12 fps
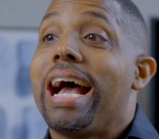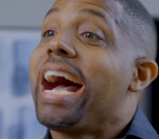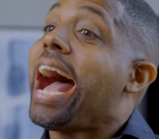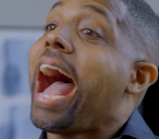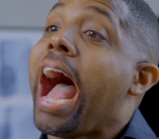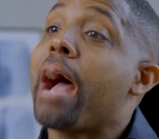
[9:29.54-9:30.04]

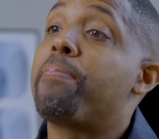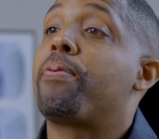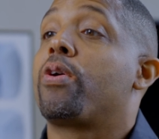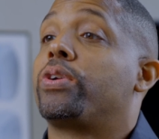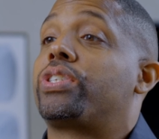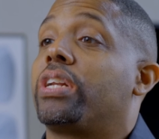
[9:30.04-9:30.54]
I
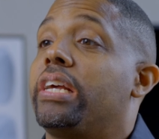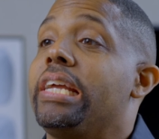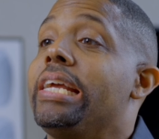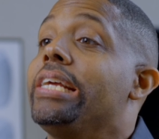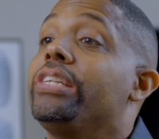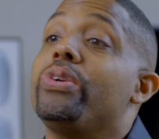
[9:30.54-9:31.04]
personally
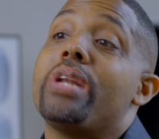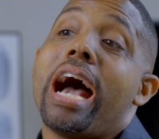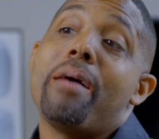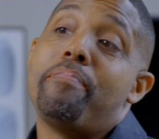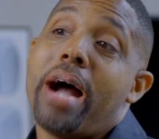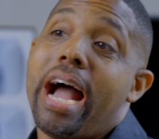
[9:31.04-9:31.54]
do
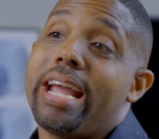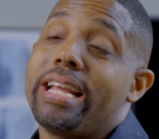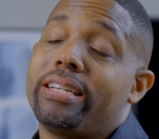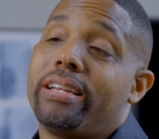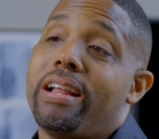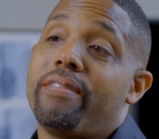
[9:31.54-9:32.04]
not buy
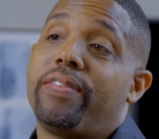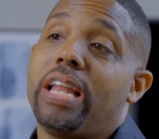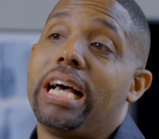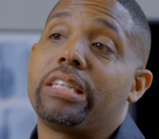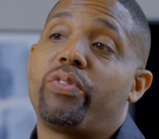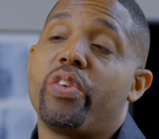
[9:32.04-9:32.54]
into that
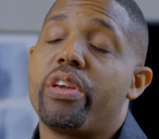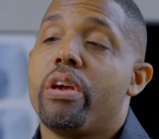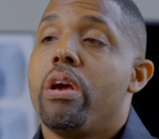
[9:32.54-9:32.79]
philosophy.